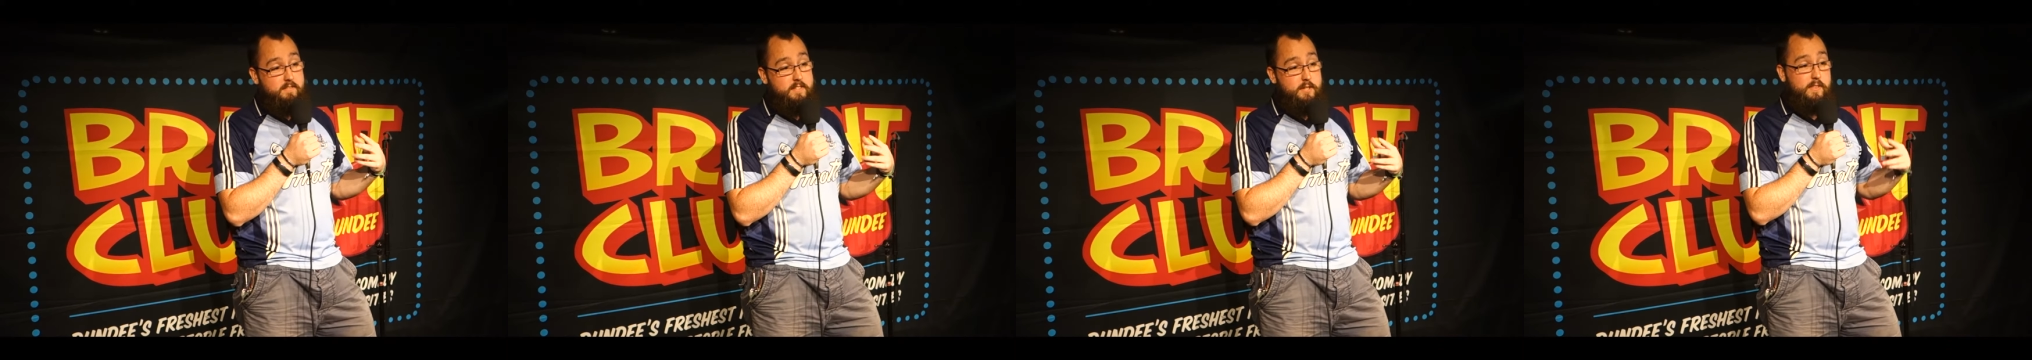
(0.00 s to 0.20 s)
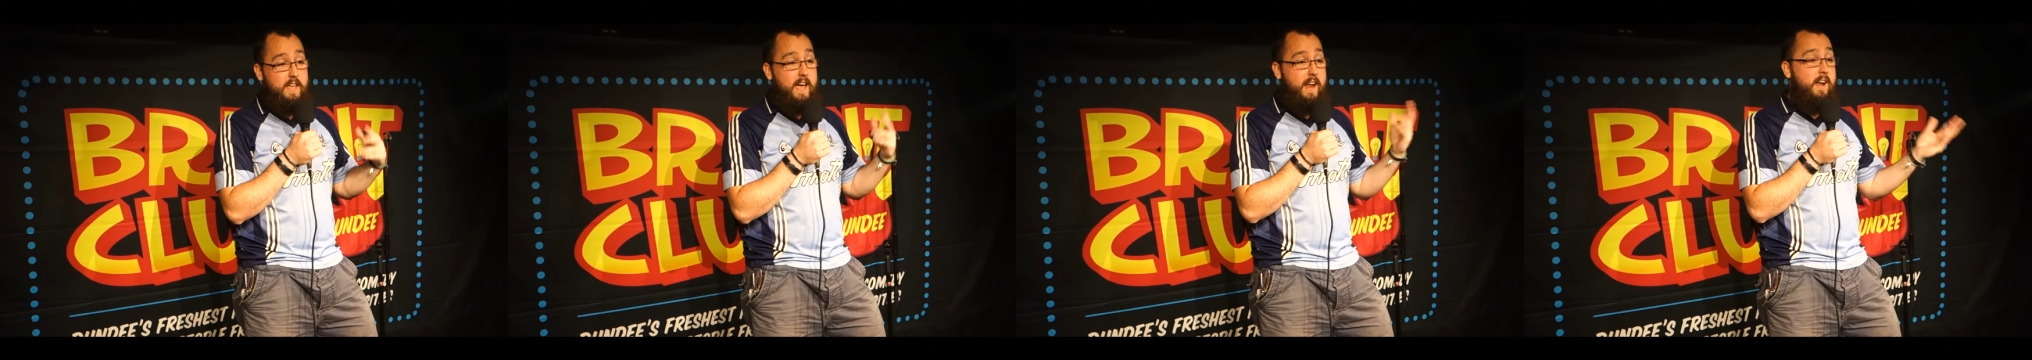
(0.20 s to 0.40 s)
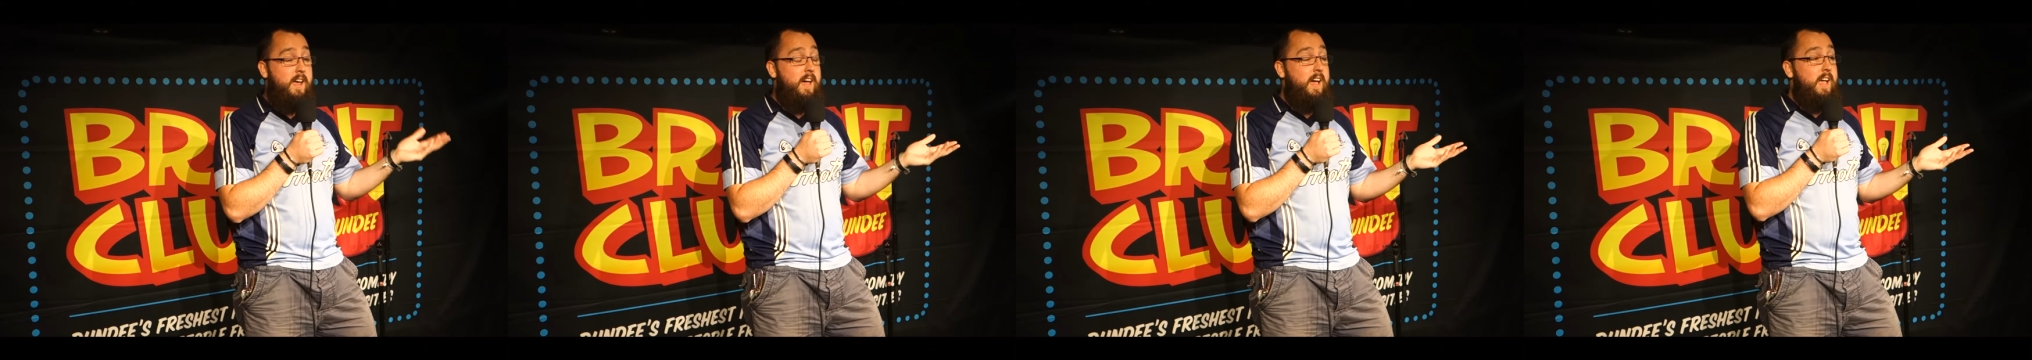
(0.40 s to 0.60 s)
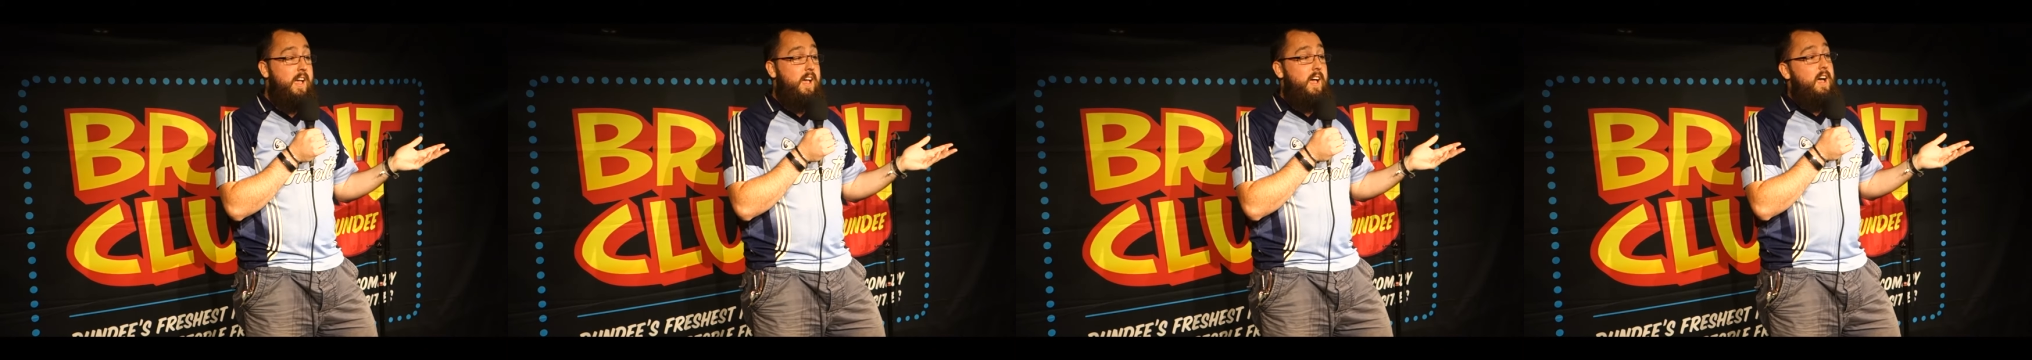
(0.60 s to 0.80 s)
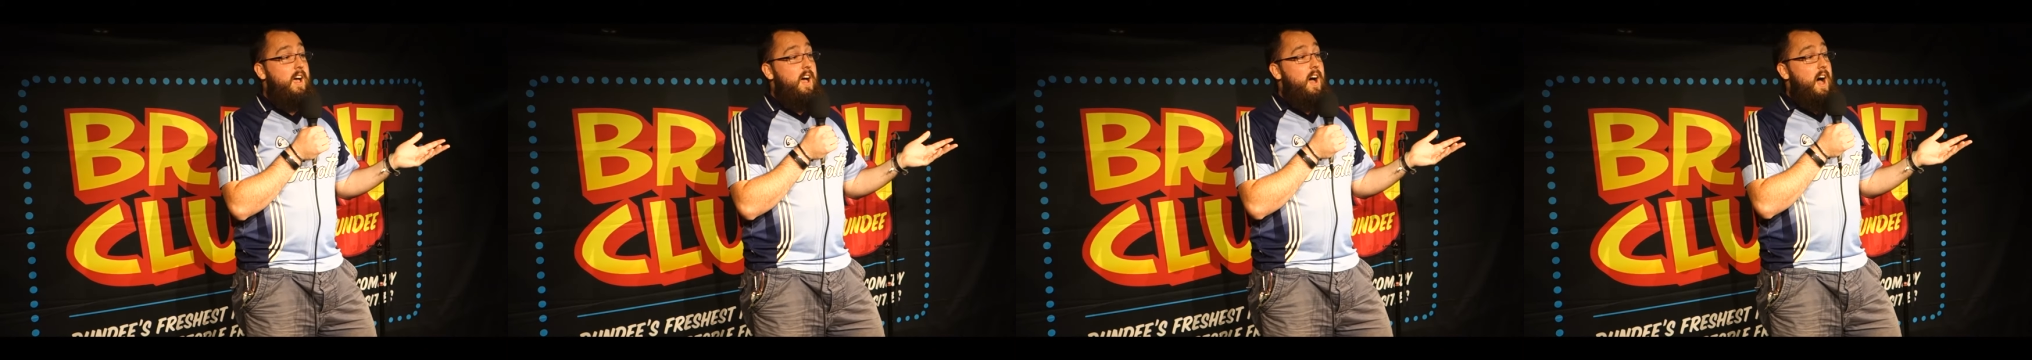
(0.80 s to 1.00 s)
So then
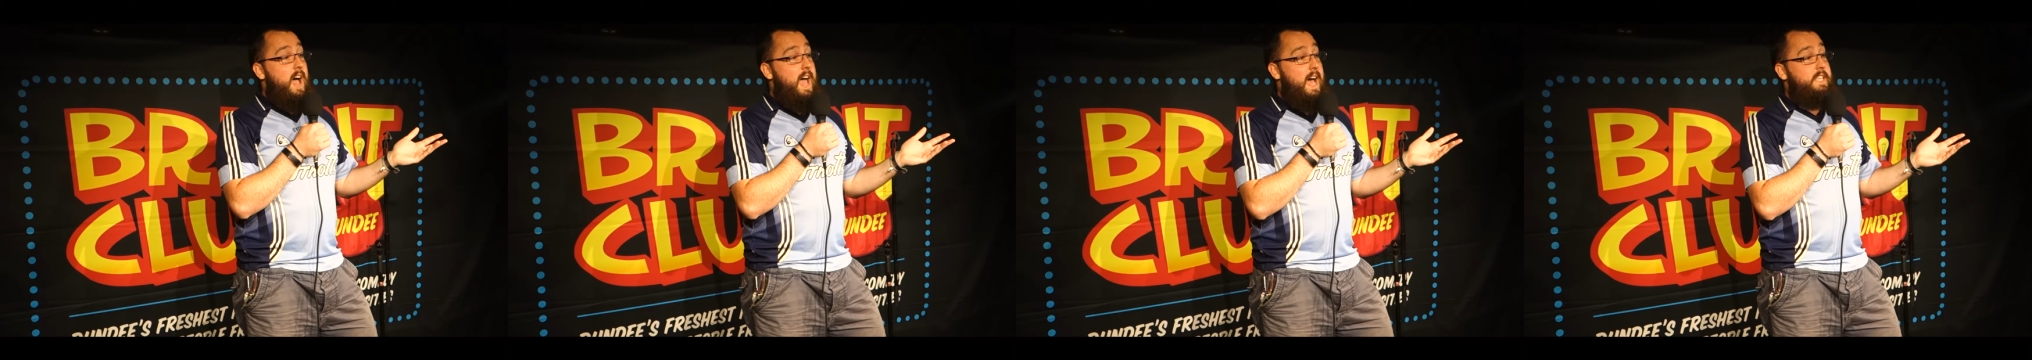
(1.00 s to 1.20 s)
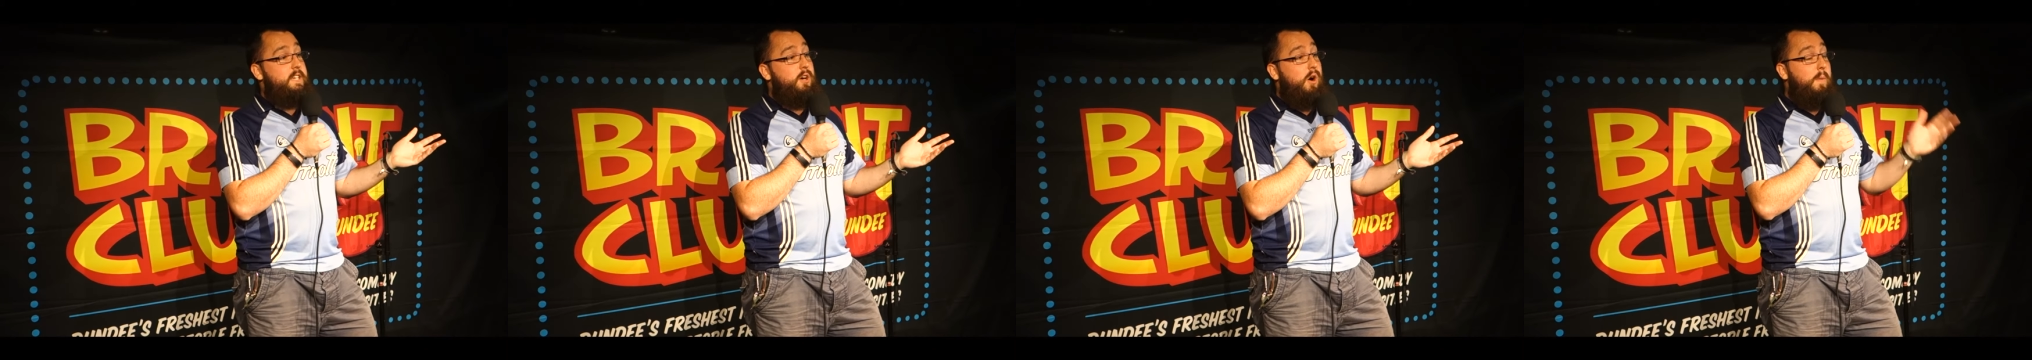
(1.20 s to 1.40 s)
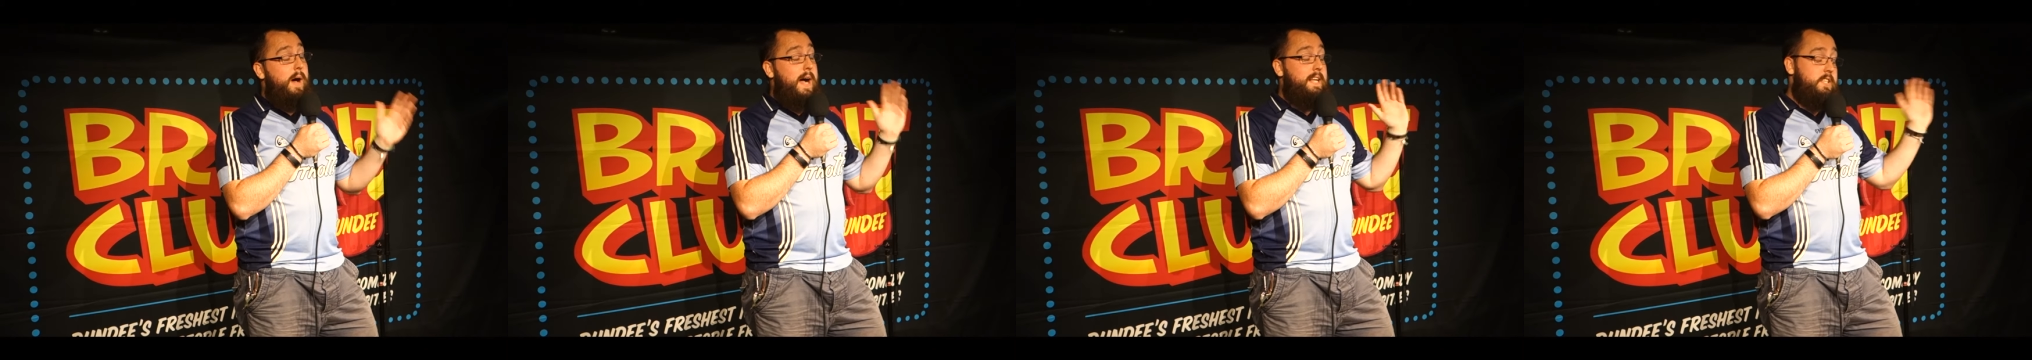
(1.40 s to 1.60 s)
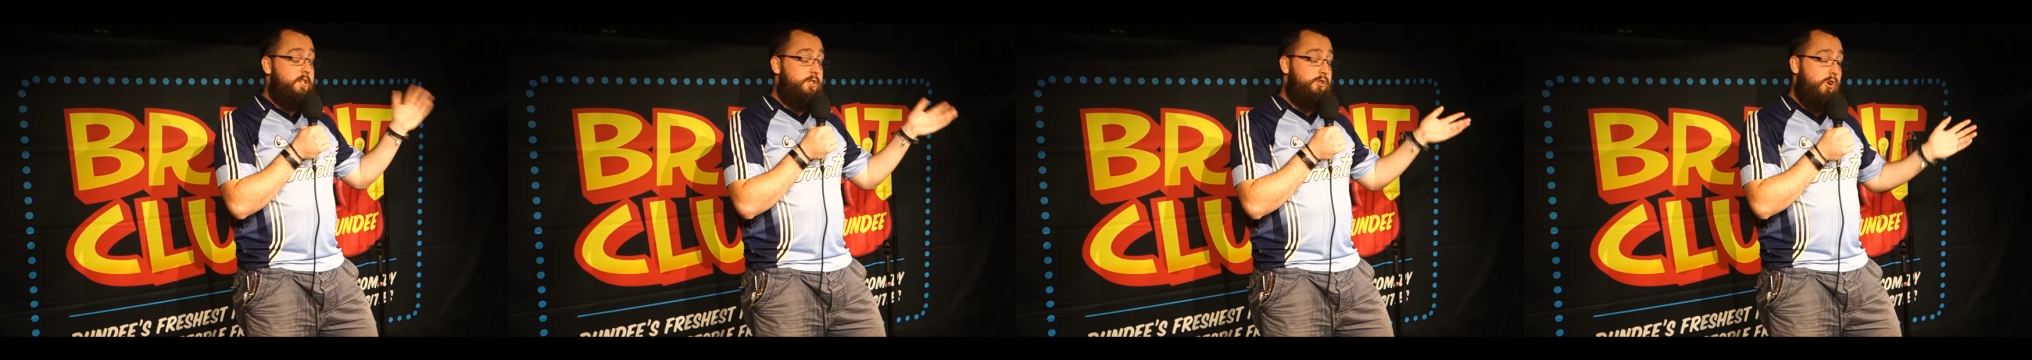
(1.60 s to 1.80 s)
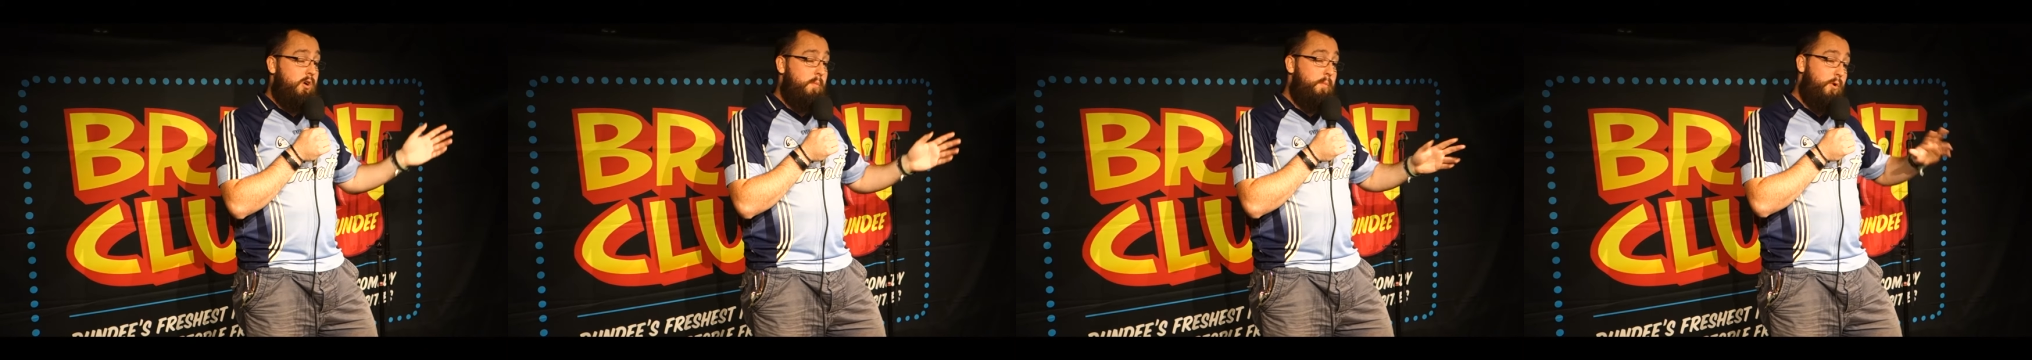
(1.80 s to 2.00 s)
I had to go back to the
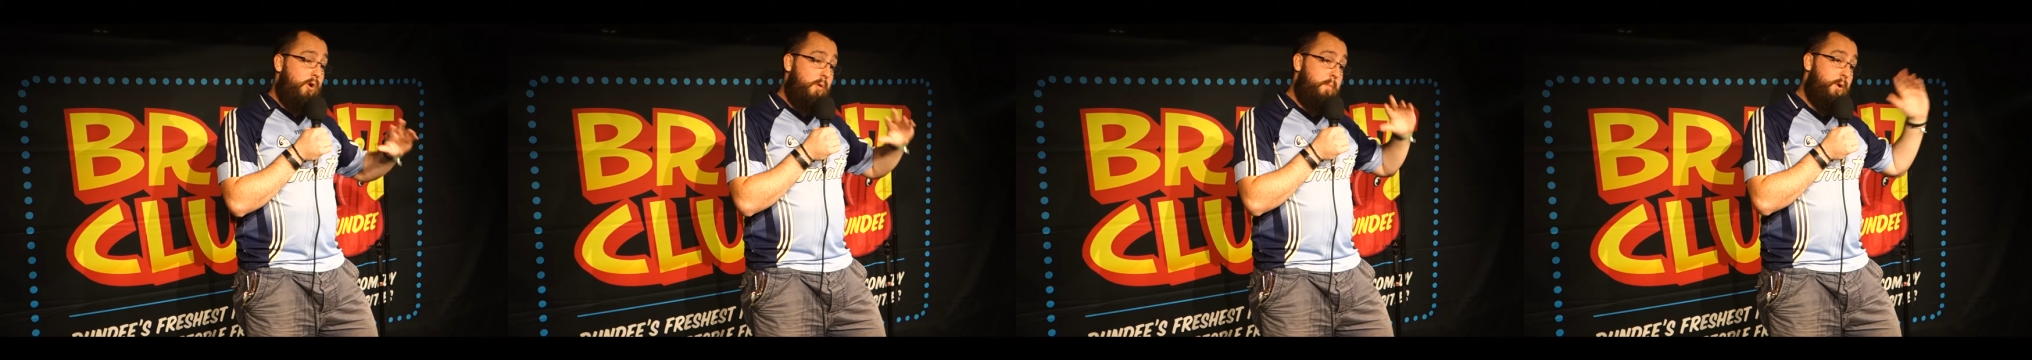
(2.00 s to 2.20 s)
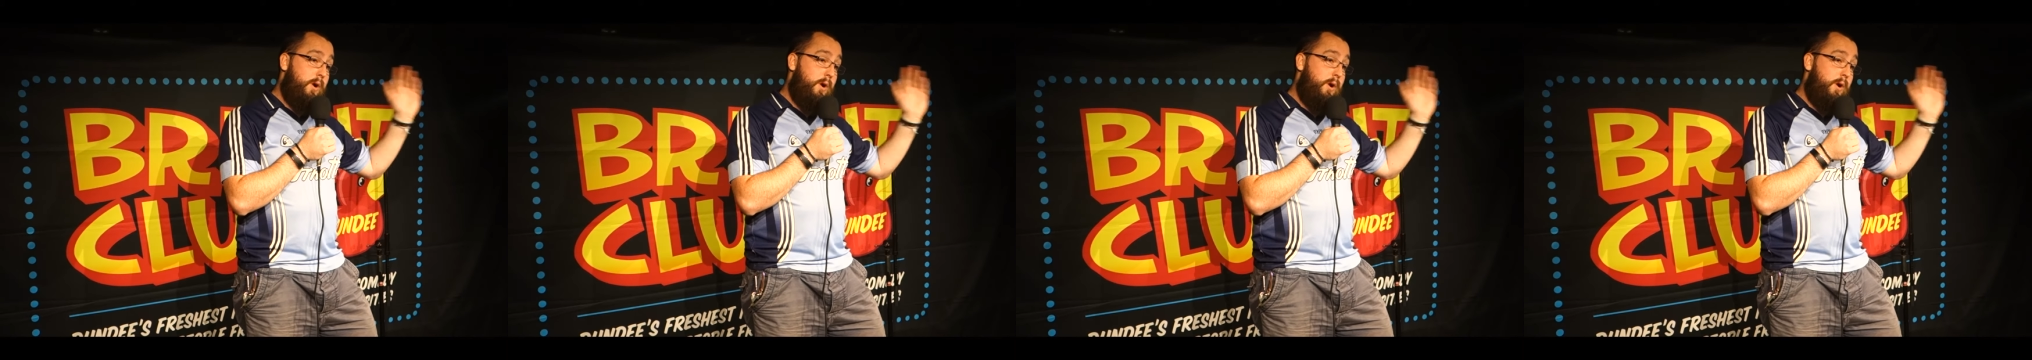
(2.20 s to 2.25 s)
drawing board,